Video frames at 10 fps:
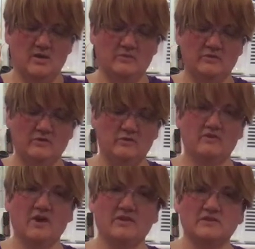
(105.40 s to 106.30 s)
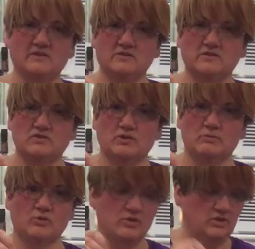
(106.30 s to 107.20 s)
So we've got this little strip
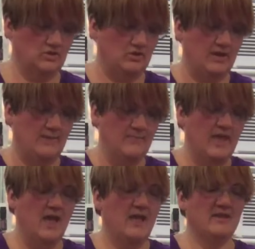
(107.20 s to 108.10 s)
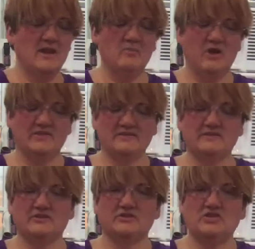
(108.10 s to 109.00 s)
that we're going to try. And then I bought this
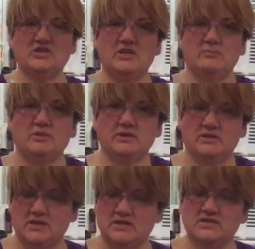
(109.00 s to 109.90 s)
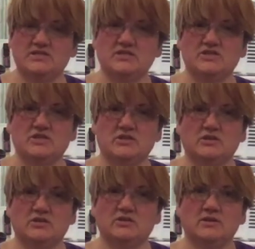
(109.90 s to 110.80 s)
little cheap
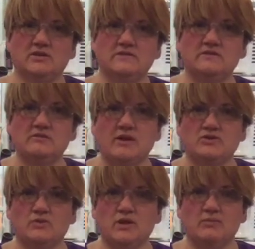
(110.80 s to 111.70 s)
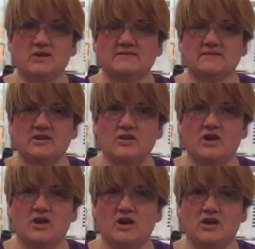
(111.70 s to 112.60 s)
digital, this is about 20 bucks that I
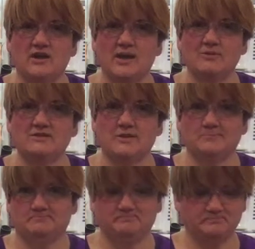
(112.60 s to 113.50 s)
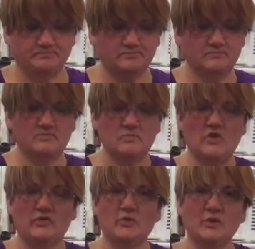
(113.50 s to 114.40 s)
got on Amazon.
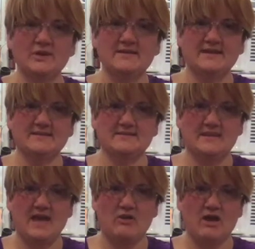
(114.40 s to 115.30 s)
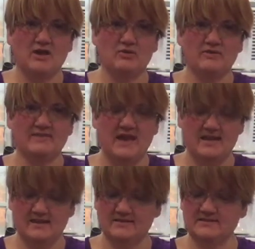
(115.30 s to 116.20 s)
So we're going to test how accurate that
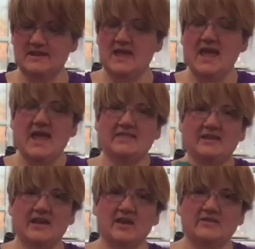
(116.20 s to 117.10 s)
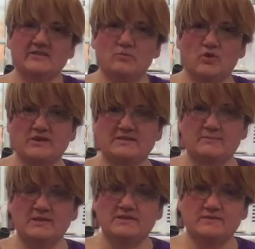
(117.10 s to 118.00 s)
is. And then I got this more
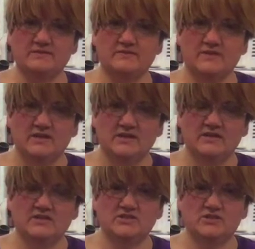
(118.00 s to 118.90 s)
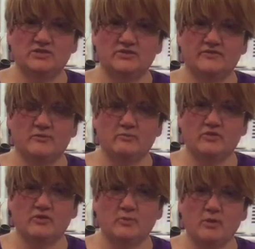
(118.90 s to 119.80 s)
expensive digital from
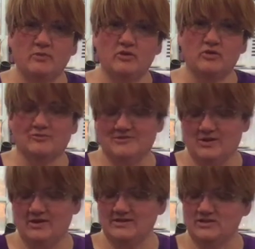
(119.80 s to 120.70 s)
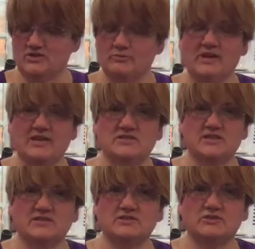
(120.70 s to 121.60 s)
thermometer, or sorry, digital pH
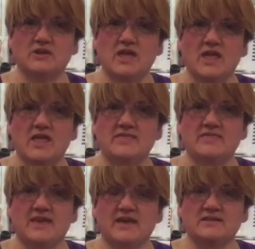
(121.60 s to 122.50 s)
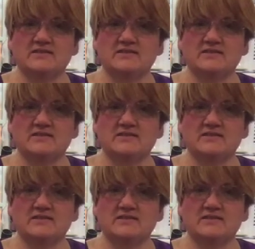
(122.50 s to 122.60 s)
tester that